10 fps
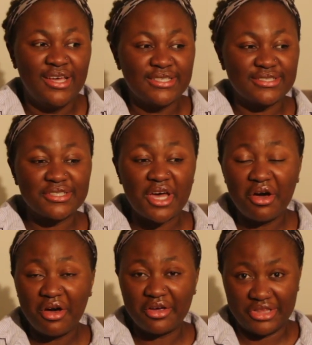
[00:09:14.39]
So I was like,
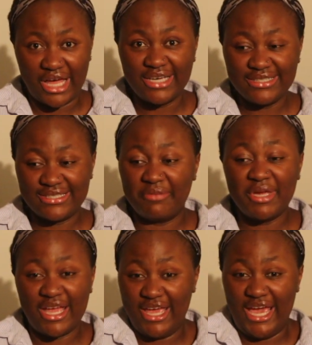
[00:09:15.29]
oh, thanks. I mean,
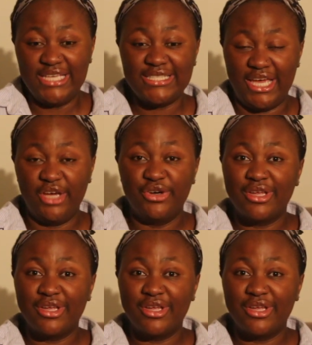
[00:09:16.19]
I ate it.